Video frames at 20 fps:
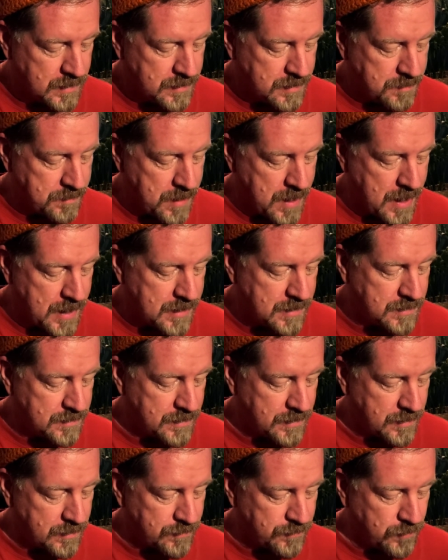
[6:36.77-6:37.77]
The mind,
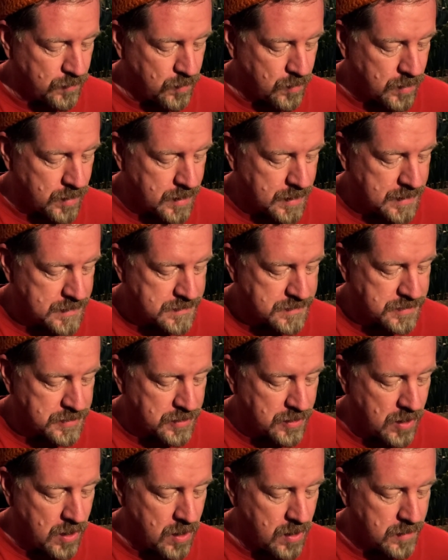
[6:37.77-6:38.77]
therefore, is the
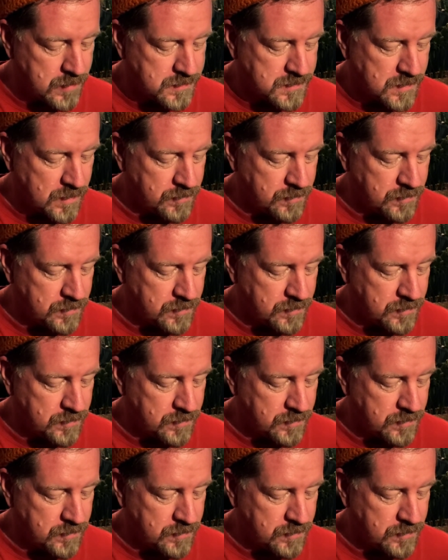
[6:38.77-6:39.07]
cause